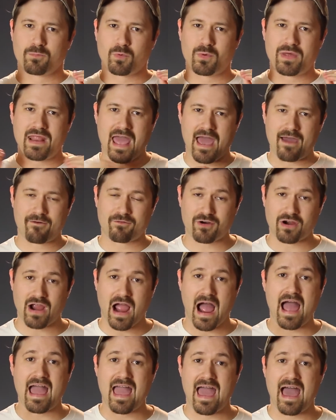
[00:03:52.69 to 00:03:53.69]
whenever
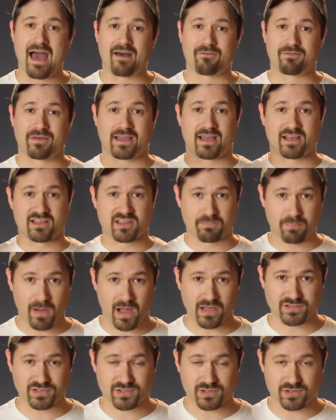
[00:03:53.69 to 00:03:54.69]
I have like a
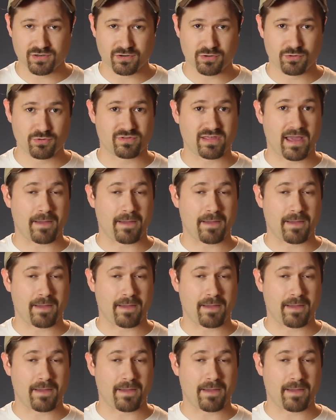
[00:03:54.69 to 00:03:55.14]
sponsored who's